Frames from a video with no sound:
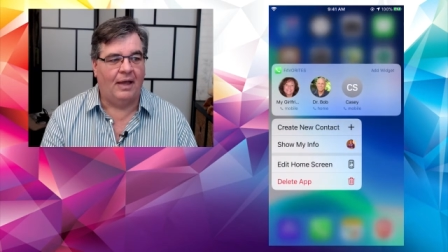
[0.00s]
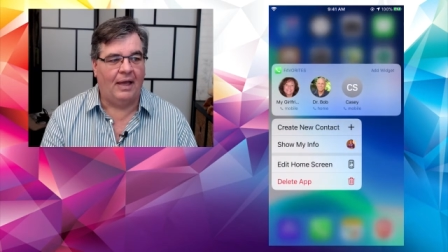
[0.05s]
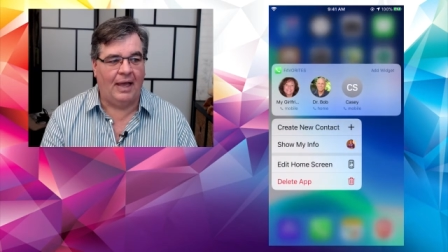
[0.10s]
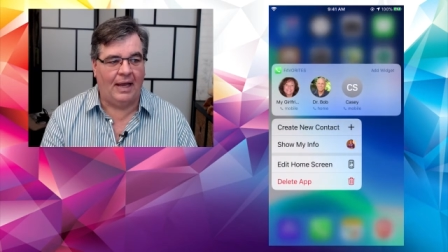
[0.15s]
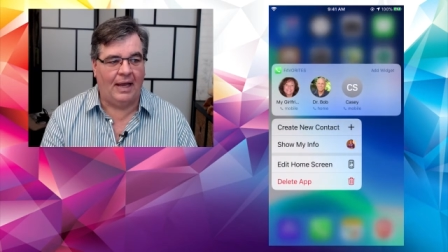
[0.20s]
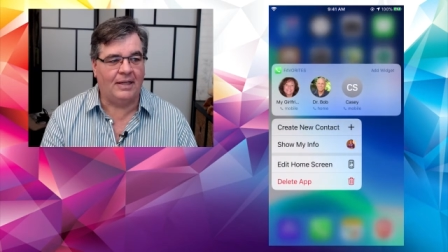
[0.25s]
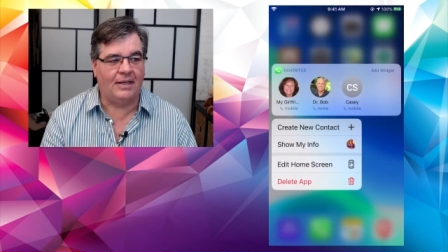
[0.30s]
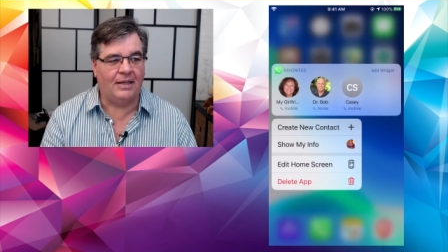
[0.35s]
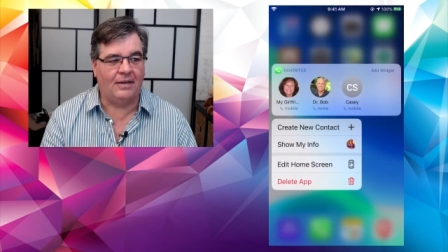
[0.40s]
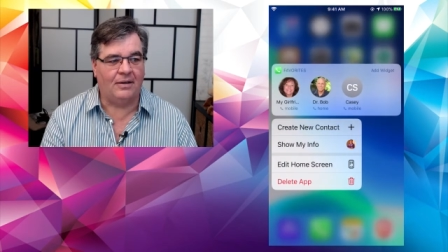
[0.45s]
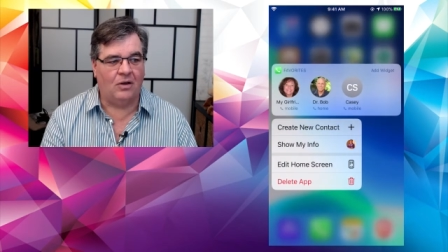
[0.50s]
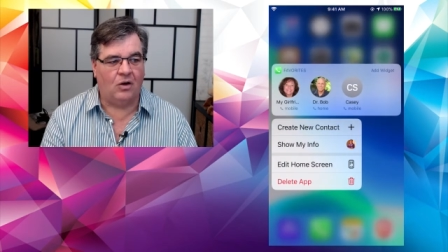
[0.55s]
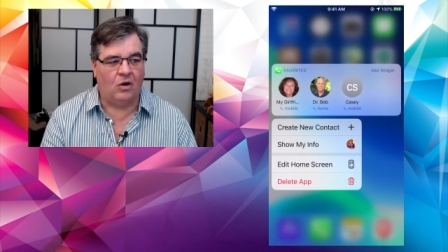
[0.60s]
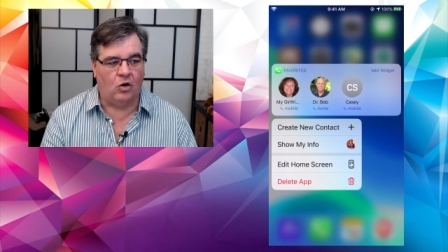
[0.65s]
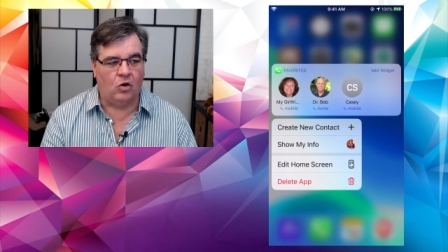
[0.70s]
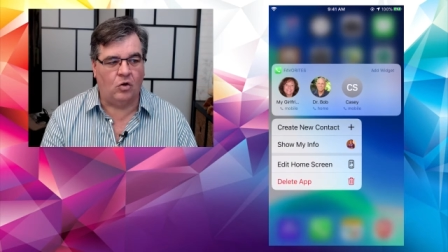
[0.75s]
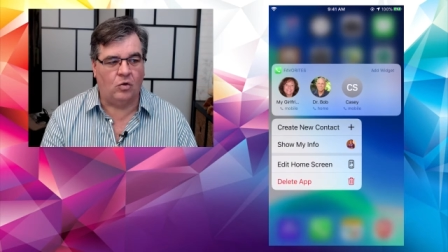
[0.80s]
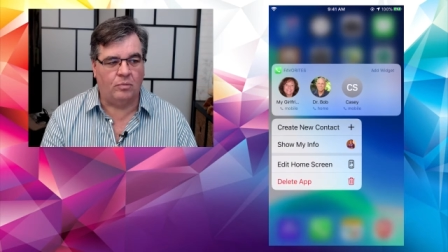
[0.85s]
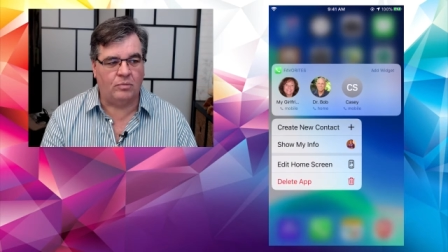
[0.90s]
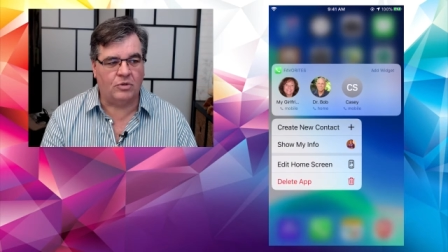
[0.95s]
edit
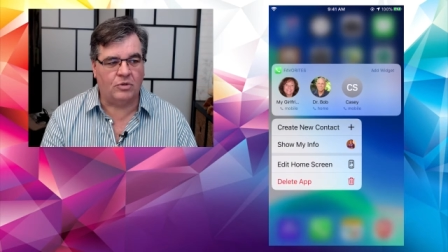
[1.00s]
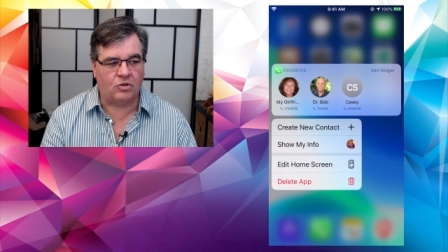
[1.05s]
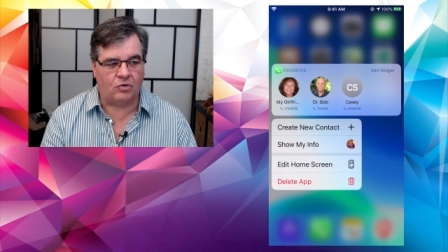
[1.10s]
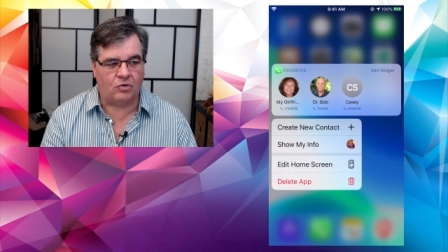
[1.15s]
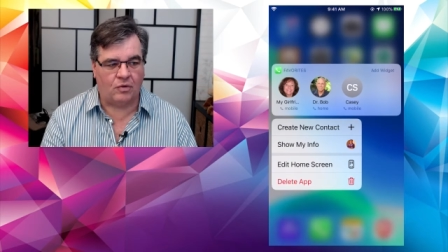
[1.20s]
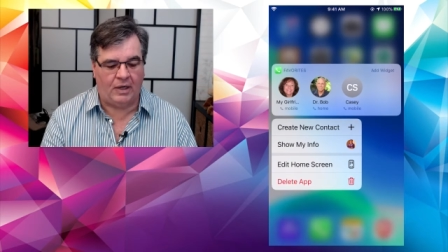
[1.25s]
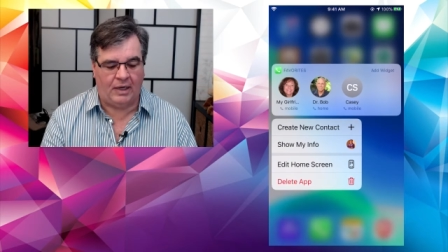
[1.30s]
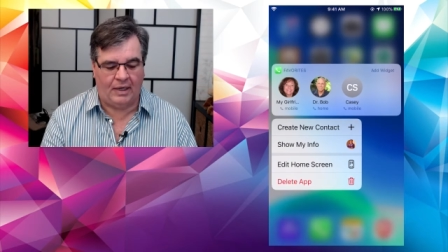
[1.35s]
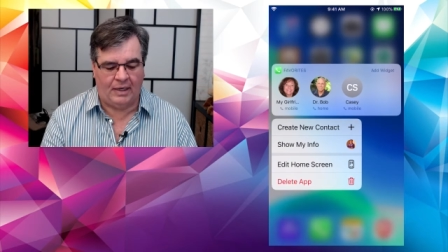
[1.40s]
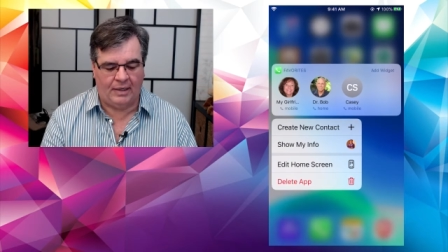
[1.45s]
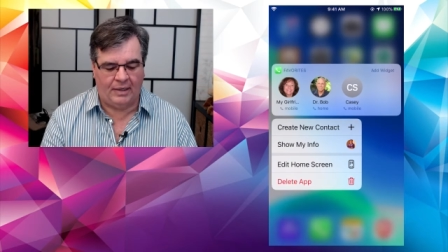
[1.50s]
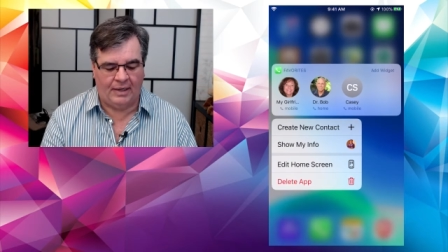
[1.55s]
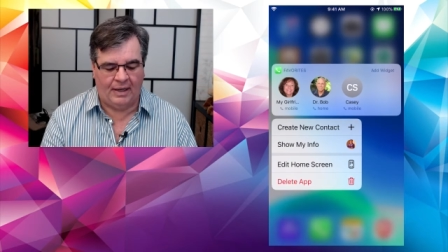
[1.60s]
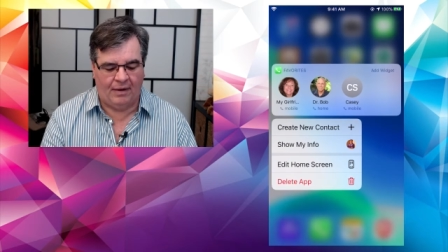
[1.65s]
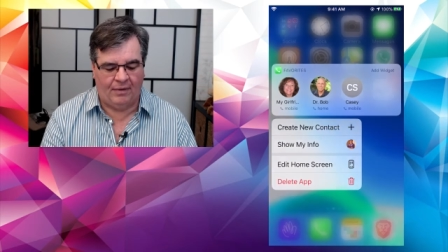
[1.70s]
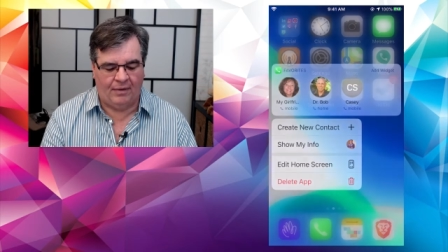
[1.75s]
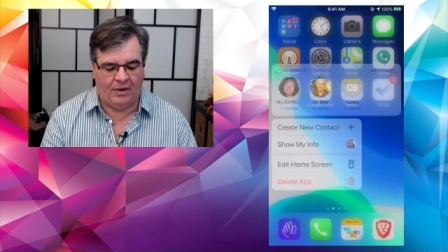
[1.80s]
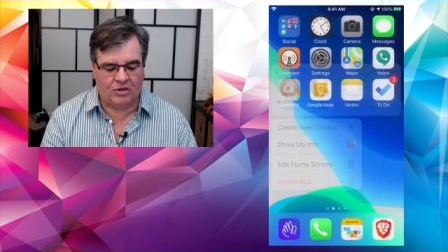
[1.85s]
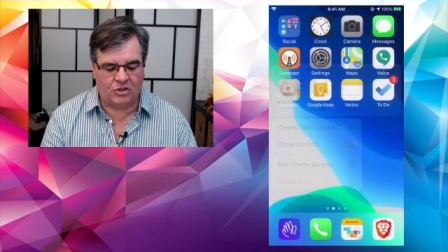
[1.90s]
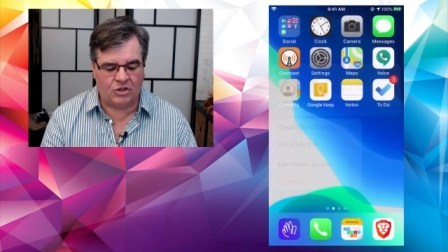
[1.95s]
home screen down there.